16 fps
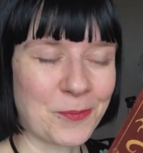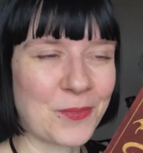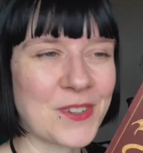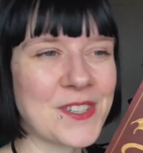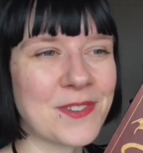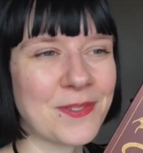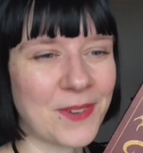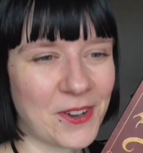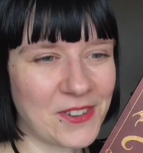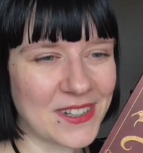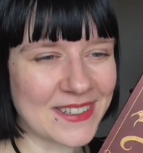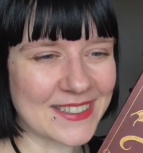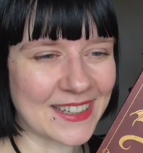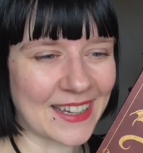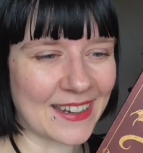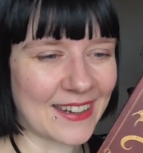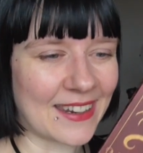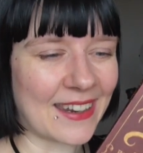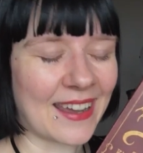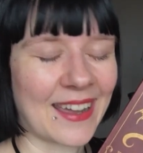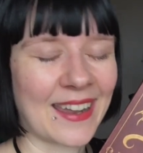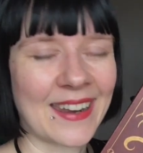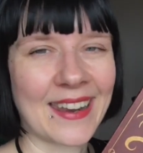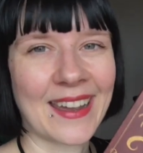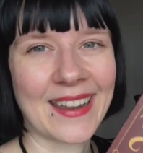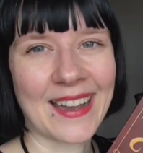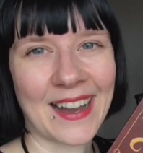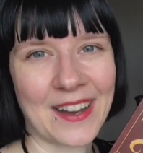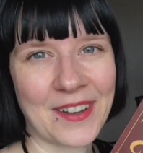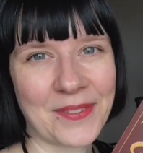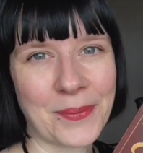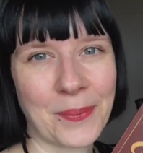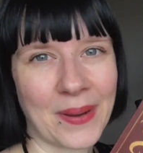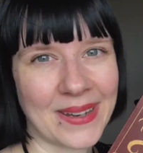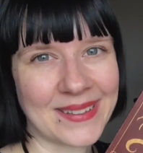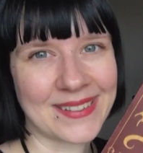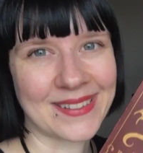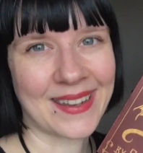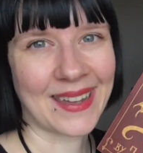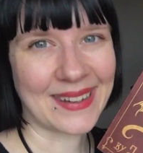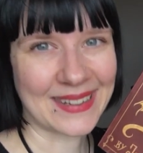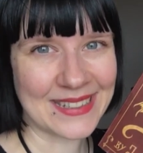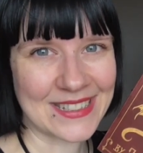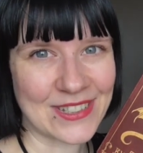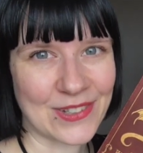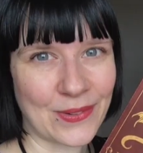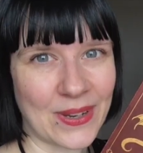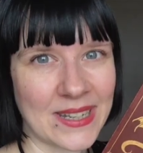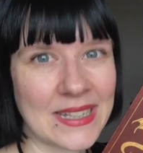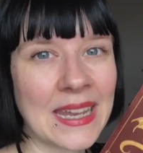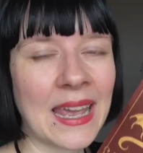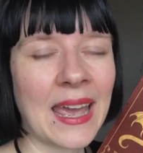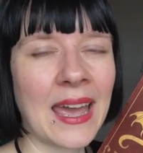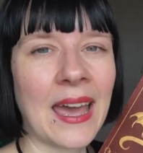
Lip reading: which is very exciting and I can't wait to get into it.